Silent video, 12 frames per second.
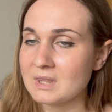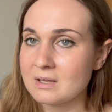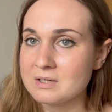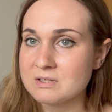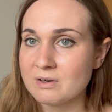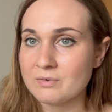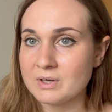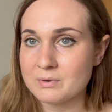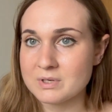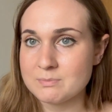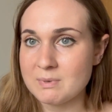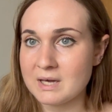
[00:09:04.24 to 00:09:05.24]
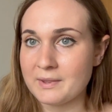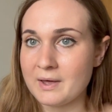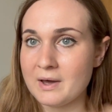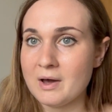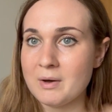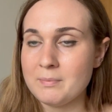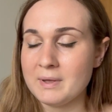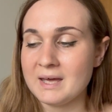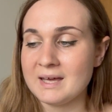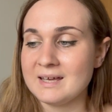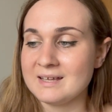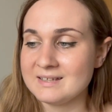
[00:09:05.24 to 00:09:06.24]
So I really wanted to pick that up,
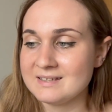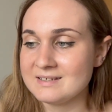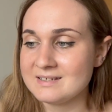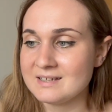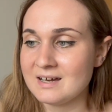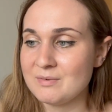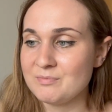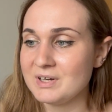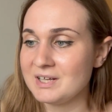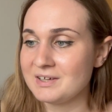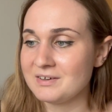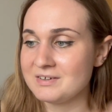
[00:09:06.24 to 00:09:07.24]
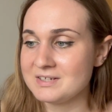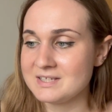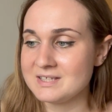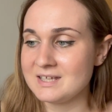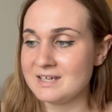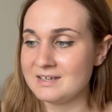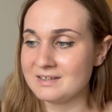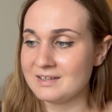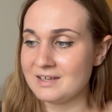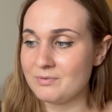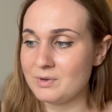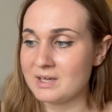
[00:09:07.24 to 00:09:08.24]
and I'm really curious to see
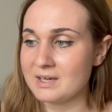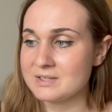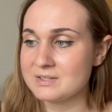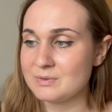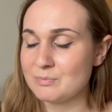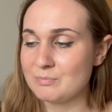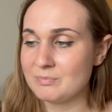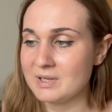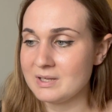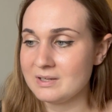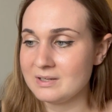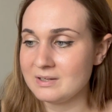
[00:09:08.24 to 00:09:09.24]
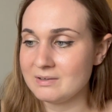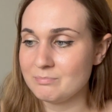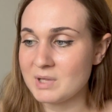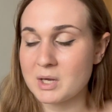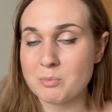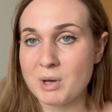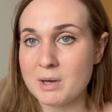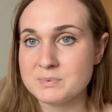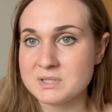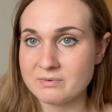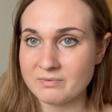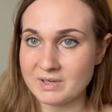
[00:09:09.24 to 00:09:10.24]
if we can get some like pups
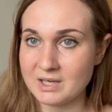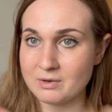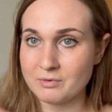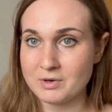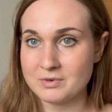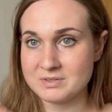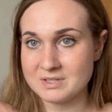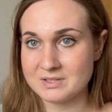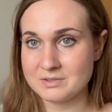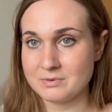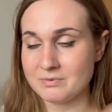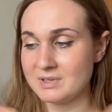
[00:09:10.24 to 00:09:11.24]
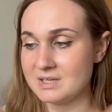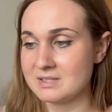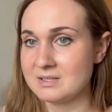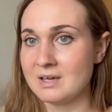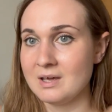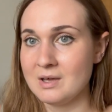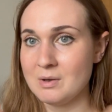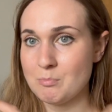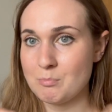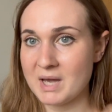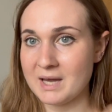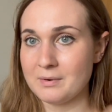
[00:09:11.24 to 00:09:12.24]
off of it. It grows in sort of these
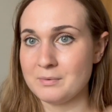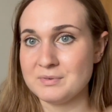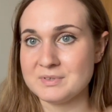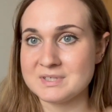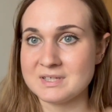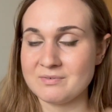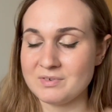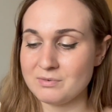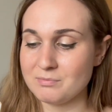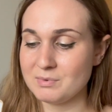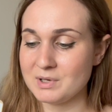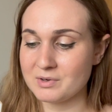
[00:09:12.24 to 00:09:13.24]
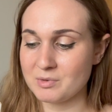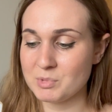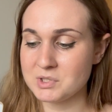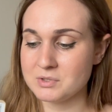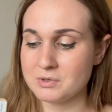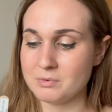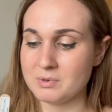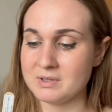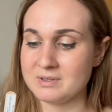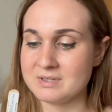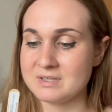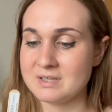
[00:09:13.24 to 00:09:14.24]
mounds if you look at mature
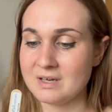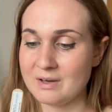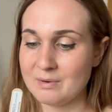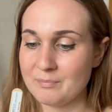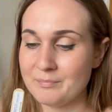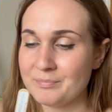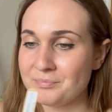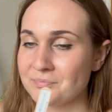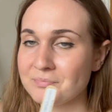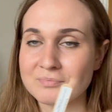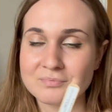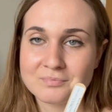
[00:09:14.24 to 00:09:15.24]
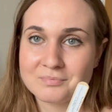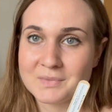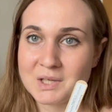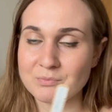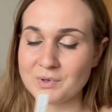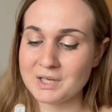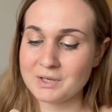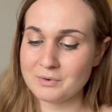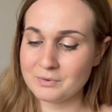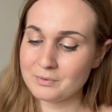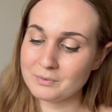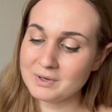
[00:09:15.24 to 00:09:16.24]
ones. Really
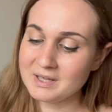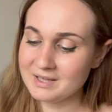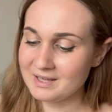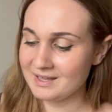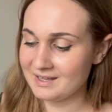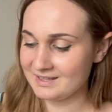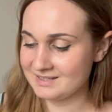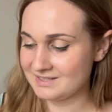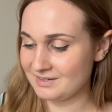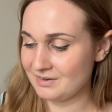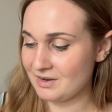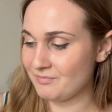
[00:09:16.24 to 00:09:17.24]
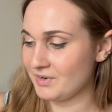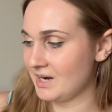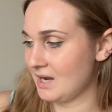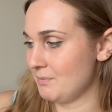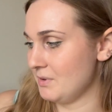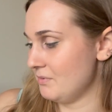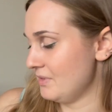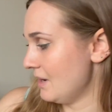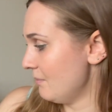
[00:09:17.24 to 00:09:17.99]
cool. So I'm very happy with that